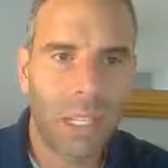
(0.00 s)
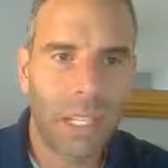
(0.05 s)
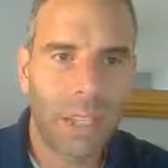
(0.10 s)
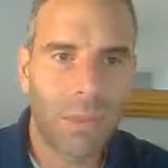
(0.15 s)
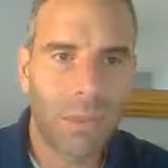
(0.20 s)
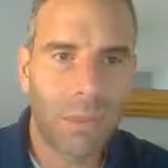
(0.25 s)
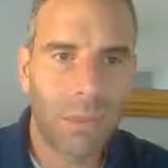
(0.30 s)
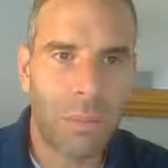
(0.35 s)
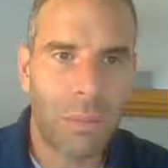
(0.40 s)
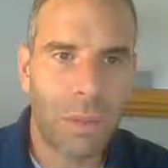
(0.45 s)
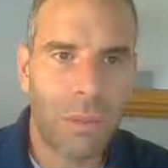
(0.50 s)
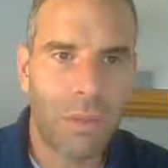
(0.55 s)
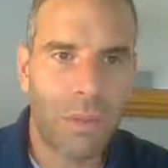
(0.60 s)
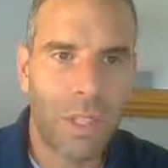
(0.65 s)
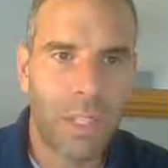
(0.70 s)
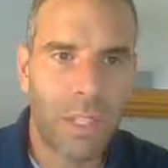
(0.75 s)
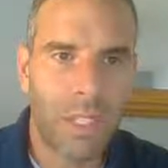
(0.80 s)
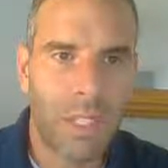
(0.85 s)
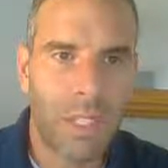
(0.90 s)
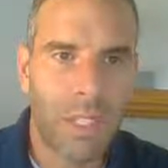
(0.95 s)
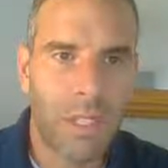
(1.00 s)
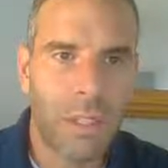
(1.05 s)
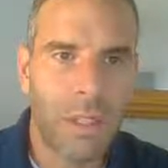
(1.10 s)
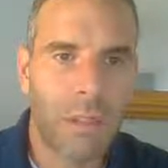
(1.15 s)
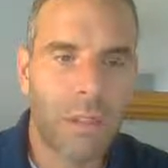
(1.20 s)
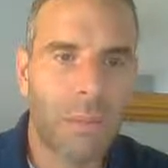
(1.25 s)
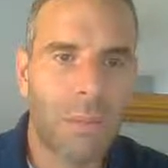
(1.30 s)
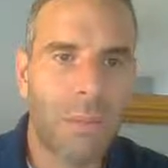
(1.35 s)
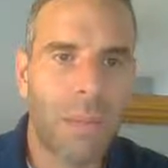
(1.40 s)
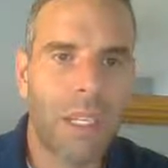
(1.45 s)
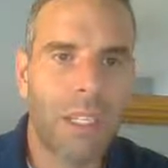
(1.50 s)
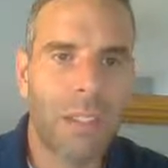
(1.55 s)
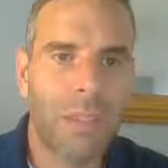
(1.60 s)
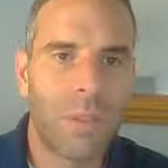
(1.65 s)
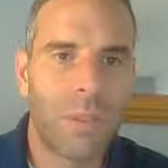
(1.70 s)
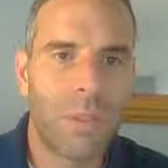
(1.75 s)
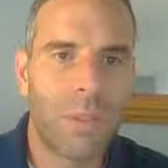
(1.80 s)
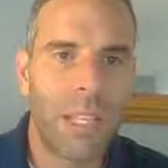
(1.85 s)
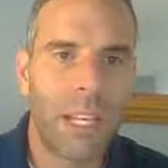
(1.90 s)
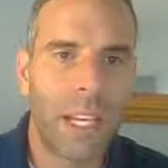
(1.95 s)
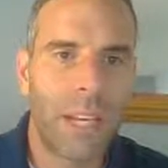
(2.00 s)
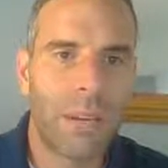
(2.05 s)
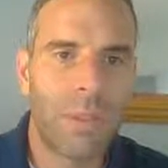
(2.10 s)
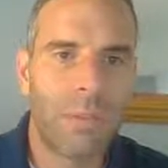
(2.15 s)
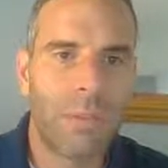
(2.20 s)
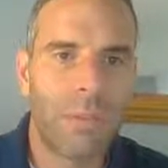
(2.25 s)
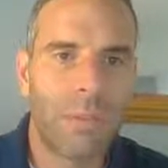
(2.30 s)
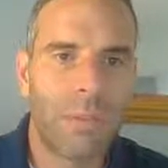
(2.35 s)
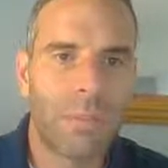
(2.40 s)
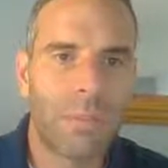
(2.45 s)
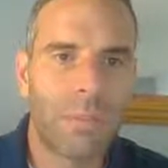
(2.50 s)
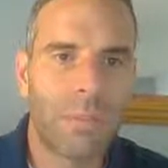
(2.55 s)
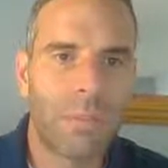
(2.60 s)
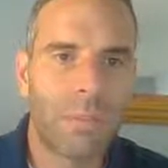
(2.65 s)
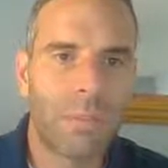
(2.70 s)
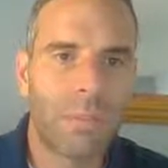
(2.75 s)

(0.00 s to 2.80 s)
So I can remove these by doing that.